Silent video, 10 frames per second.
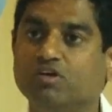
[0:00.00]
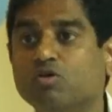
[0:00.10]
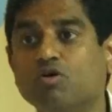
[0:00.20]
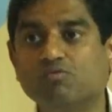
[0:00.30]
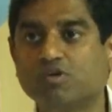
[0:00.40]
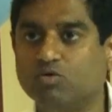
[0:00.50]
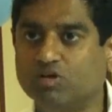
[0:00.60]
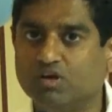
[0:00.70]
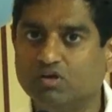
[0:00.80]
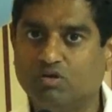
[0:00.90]
the
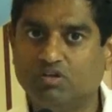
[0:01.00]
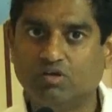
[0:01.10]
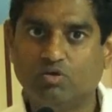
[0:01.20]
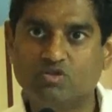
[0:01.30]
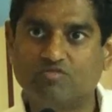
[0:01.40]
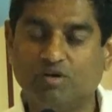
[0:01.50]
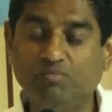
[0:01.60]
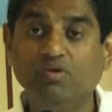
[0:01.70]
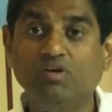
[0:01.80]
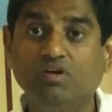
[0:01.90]
outer ring road that goes
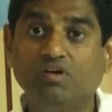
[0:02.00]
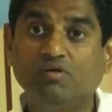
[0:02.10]
from